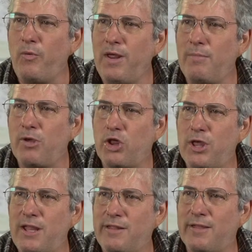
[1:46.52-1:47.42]
real
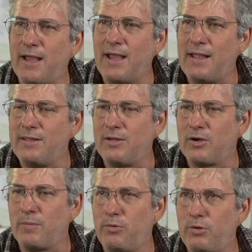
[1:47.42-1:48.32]
machines and
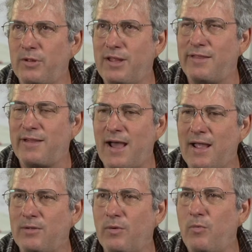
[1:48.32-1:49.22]
uh, computer
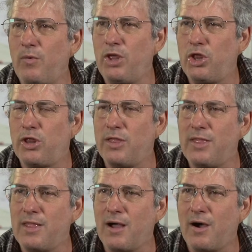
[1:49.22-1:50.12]
design, which
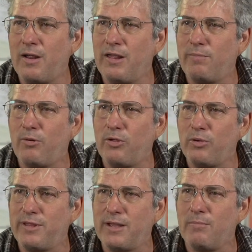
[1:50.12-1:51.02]
now is
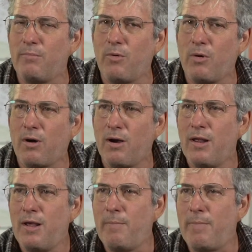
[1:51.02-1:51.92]
producing
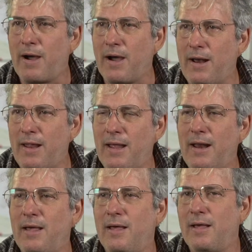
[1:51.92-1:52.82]
more
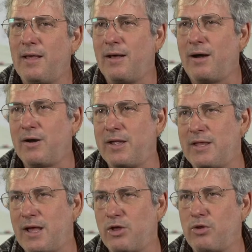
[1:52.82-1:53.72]
parallel
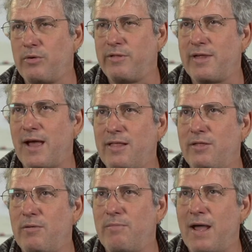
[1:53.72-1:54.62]
architectures
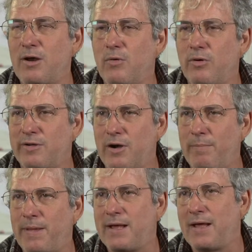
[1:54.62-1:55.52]
at the
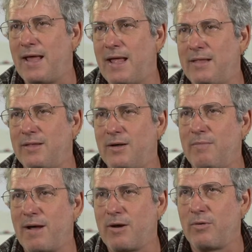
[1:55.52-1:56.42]
microscopic and
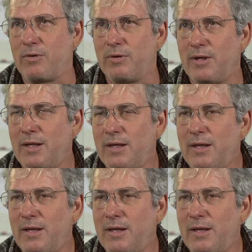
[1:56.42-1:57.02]
uh, macro